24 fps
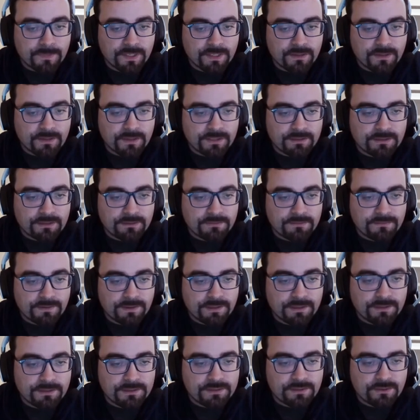
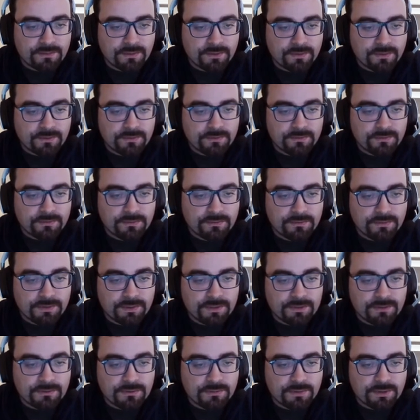Netlify. So we'll
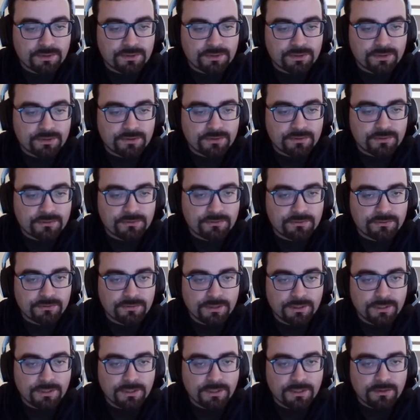need to make sure
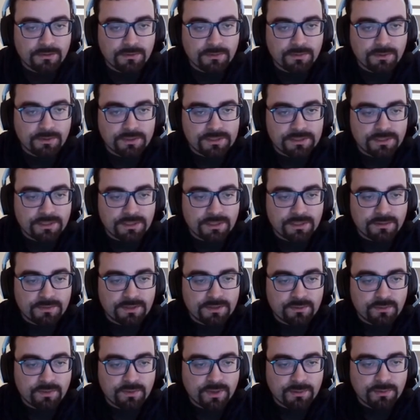we set up
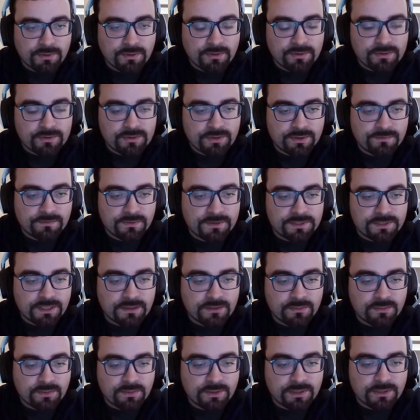that webhook. So every
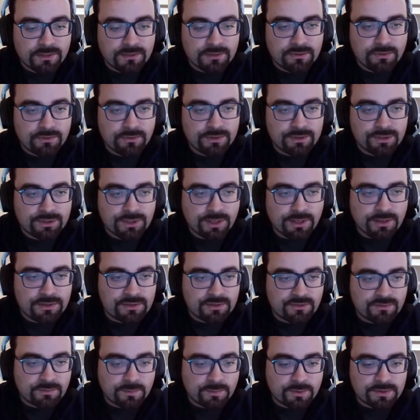time we do a
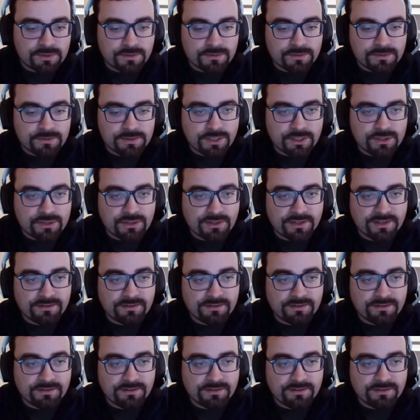change of personalization